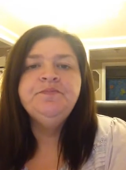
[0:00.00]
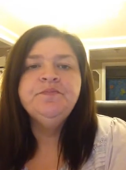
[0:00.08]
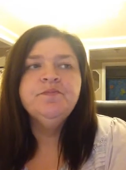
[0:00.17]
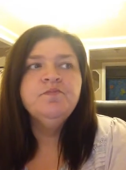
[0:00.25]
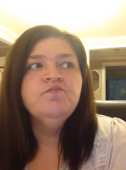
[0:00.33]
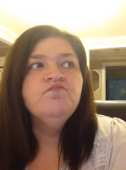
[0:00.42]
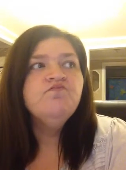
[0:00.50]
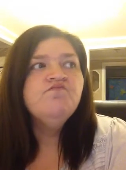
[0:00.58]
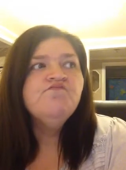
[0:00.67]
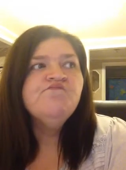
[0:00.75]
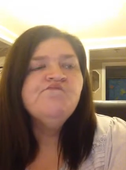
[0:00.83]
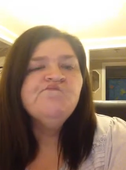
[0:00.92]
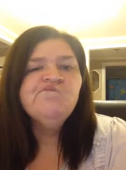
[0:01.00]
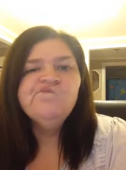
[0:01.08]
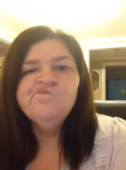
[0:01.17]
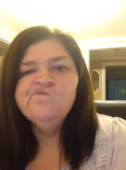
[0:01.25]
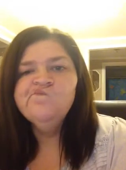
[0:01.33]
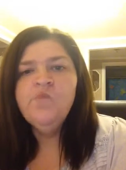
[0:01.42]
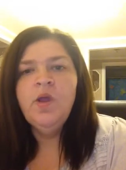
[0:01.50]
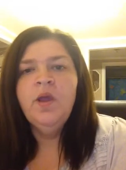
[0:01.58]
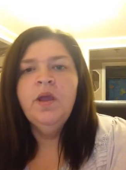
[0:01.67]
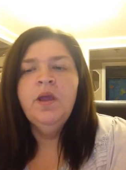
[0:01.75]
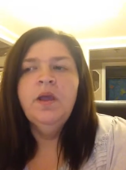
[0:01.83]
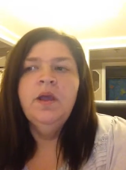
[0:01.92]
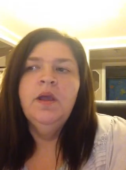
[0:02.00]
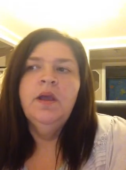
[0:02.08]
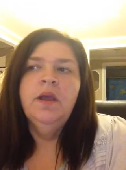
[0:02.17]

Nobody speaks.